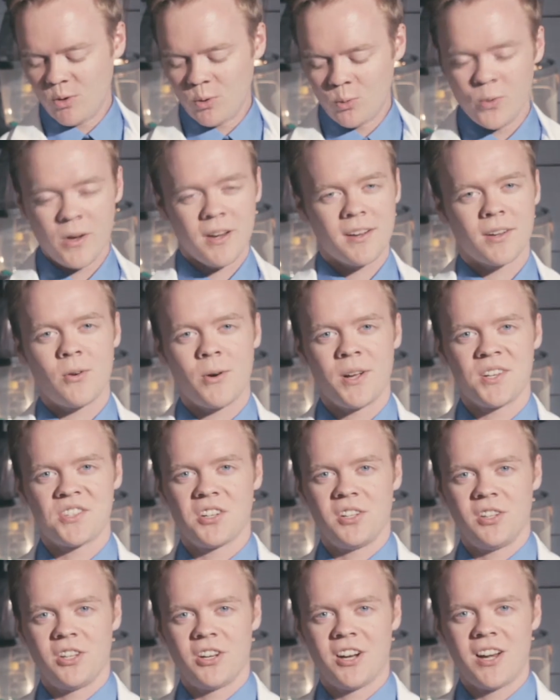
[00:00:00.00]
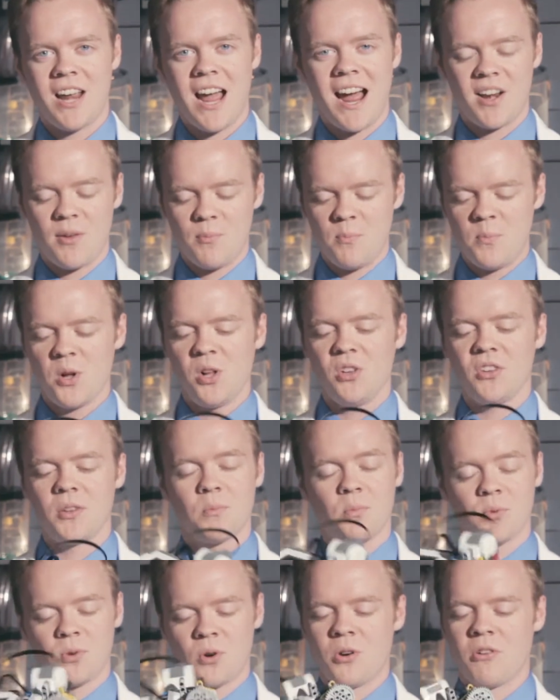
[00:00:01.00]
where we are going to learn how to build
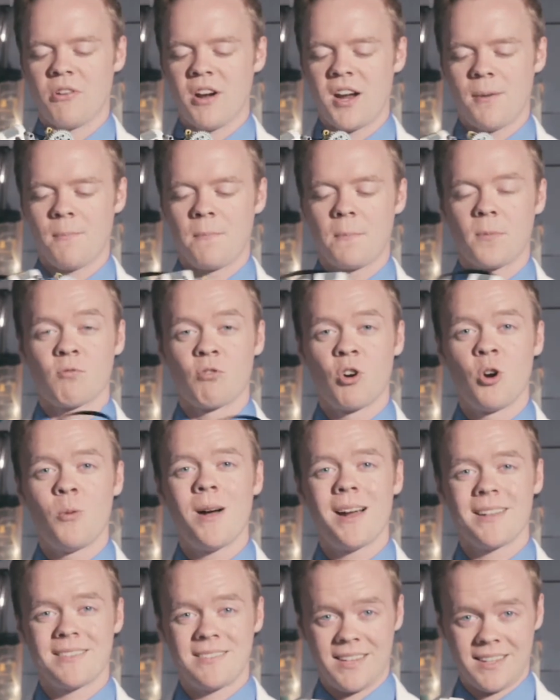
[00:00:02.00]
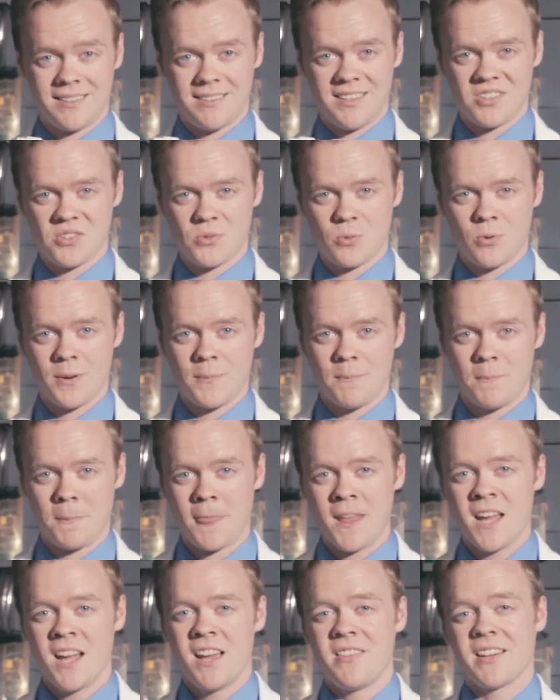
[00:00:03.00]
and program robots like this one
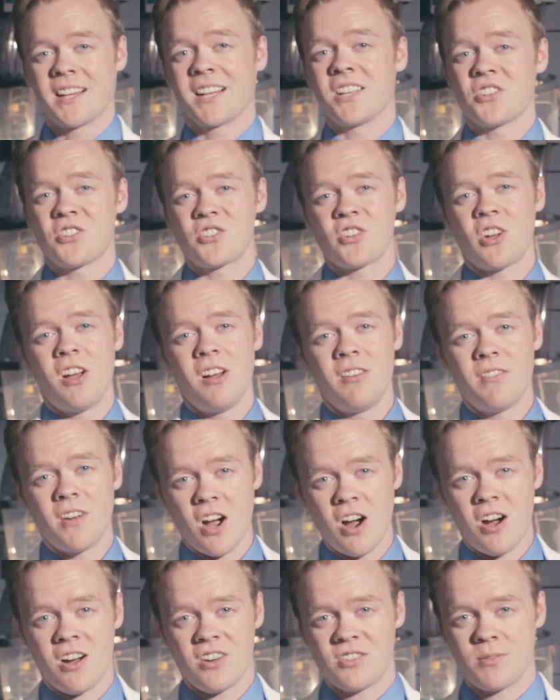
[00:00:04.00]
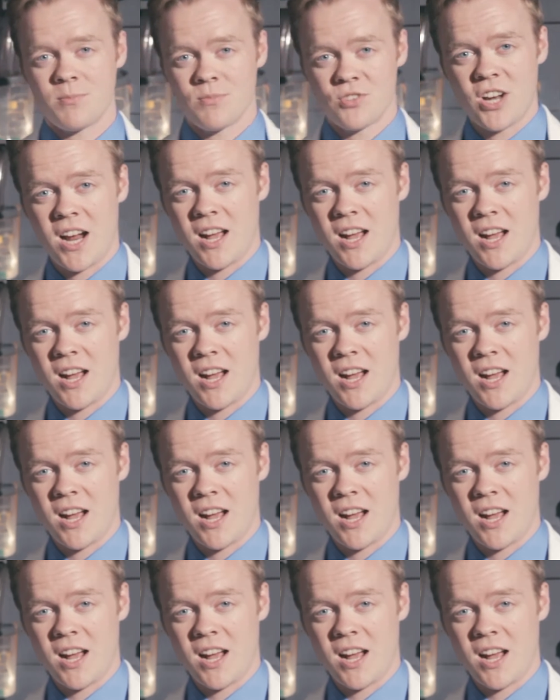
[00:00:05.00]
that can solve awesome